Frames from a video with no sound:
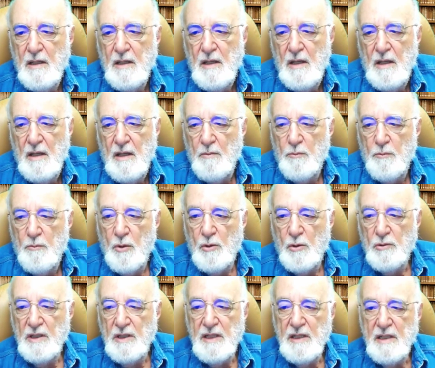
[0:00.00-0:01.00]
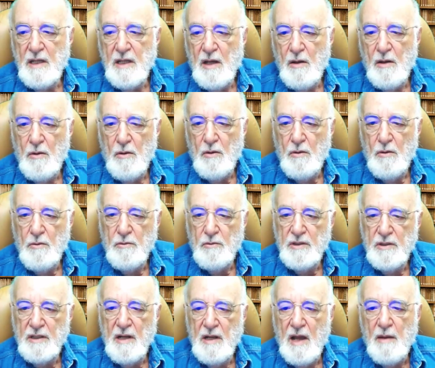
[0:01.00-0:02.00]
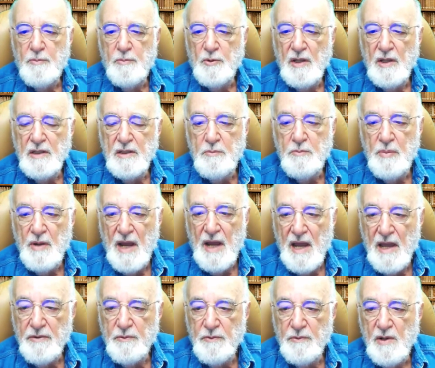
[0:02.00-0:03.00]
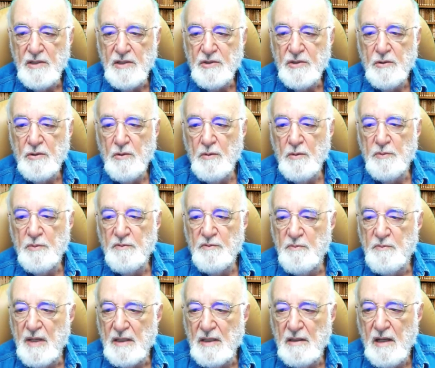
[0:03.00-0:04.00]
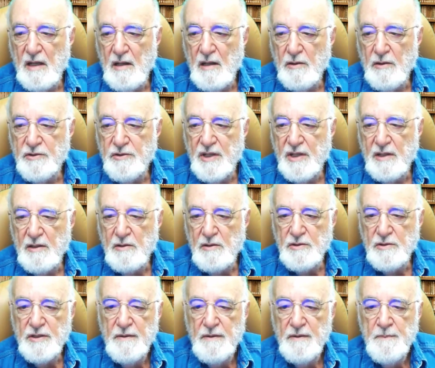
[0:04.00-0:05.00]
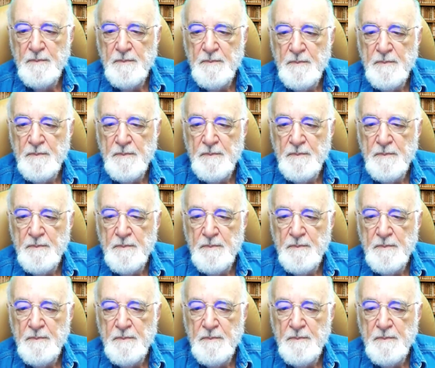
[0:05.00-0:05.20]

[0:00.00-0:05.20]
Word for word: Molina owned and operated Pathways, a group of mental health centers